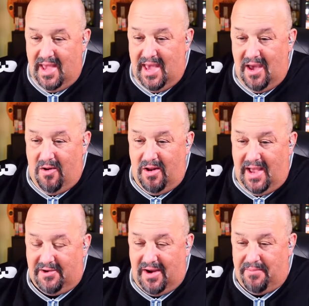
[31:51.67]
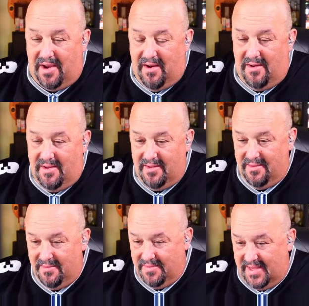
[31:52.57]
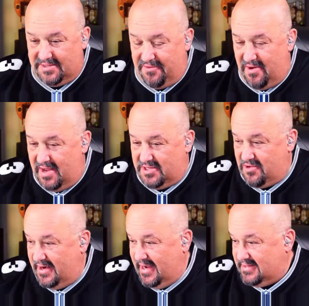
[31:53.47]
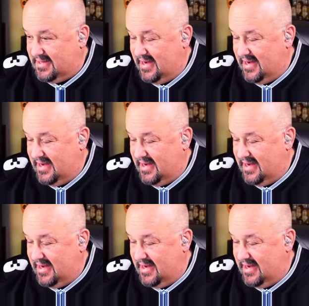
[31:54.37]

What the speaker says: Hey, hola, Greybeard. Thanks for joining us